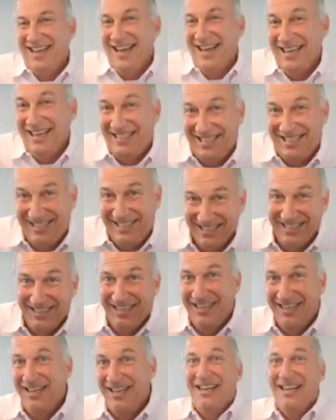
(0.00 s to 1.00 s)
That's,
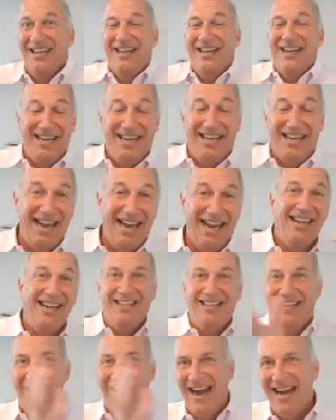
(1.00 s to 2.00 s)

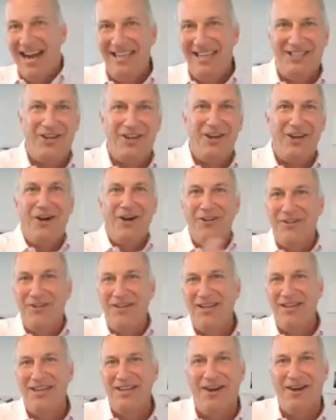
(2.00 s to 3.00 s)
again, the 90s called,
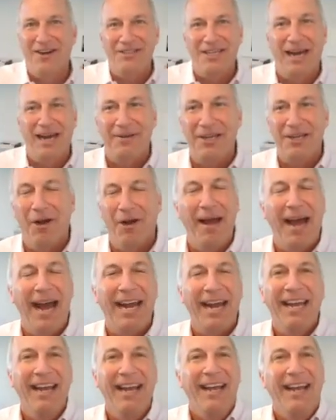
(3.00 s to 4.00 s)
you know, time to go
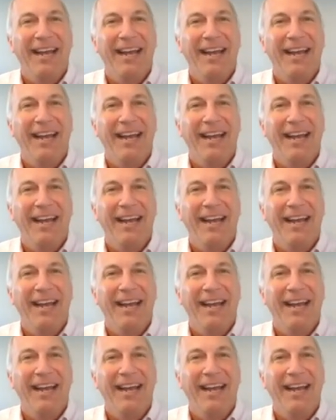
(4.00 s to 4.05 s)
back.